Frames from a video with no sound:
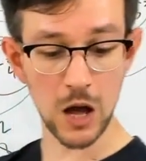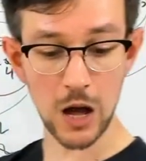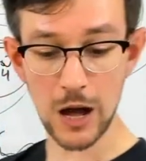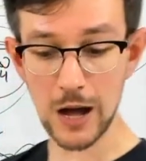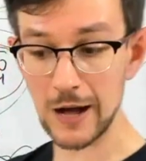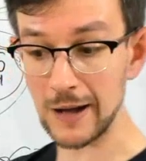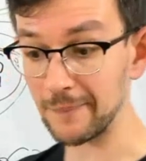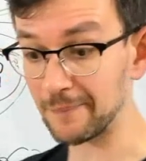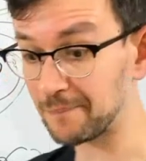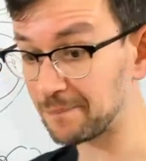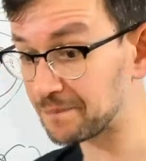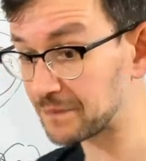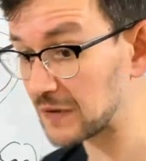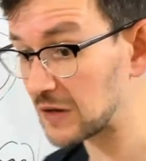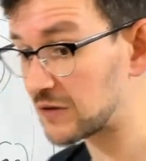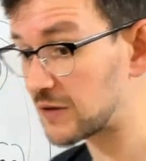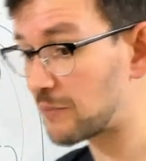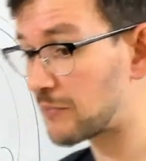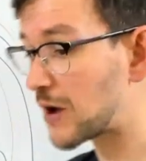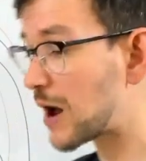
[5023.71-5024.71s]

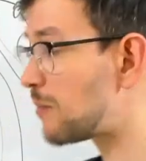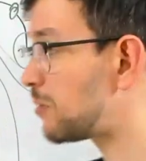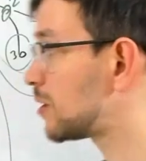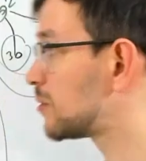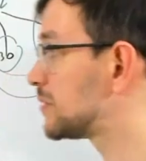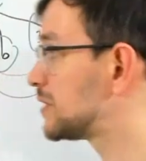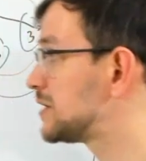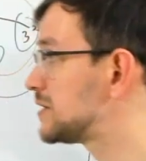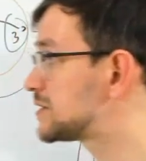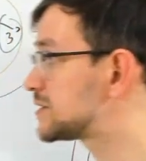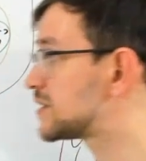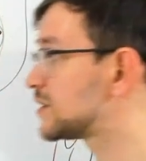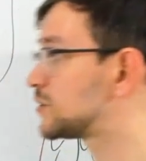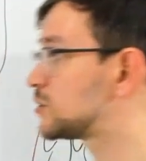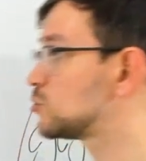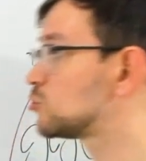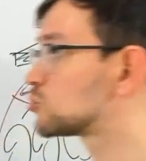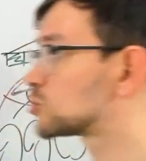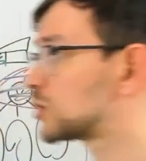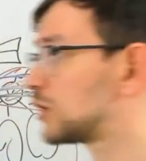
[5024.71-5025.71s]
The problem is that
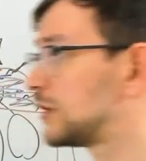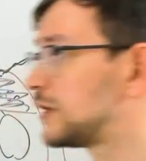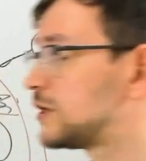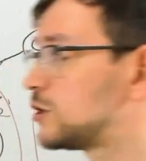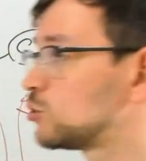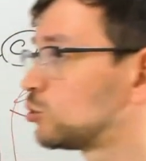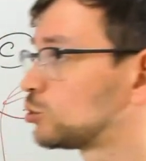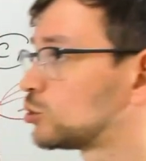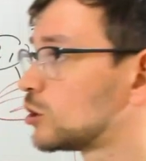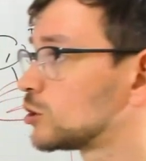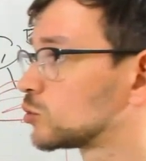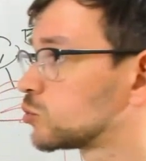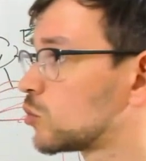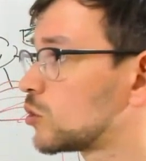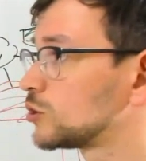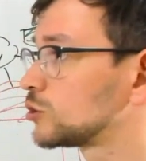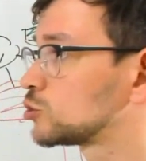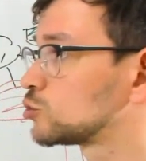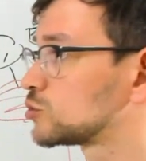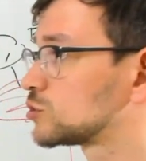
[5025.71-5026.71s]
usually you don't
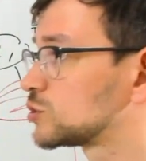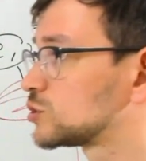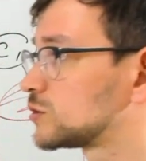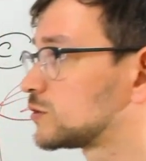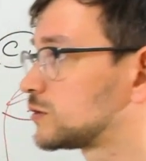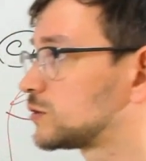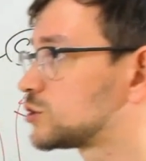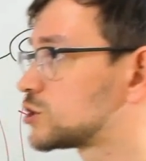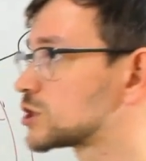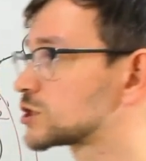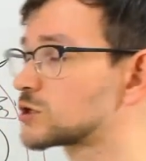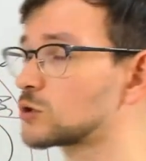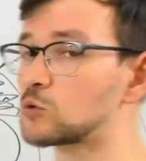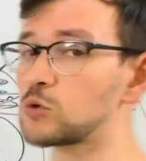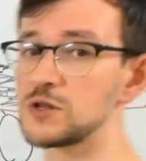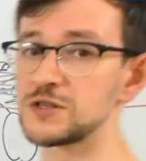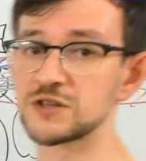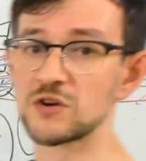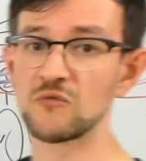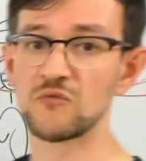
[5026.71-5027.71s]
want to just
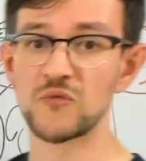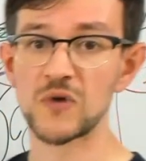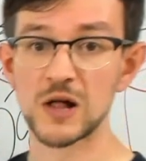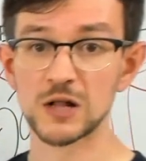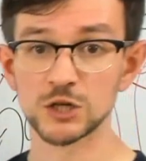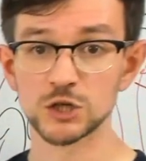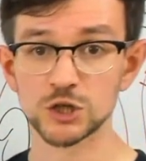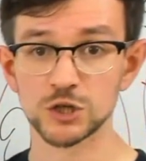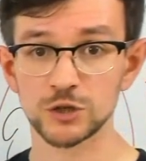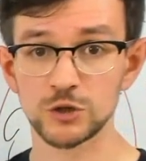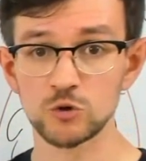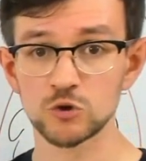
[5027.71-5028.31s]
calculate some function.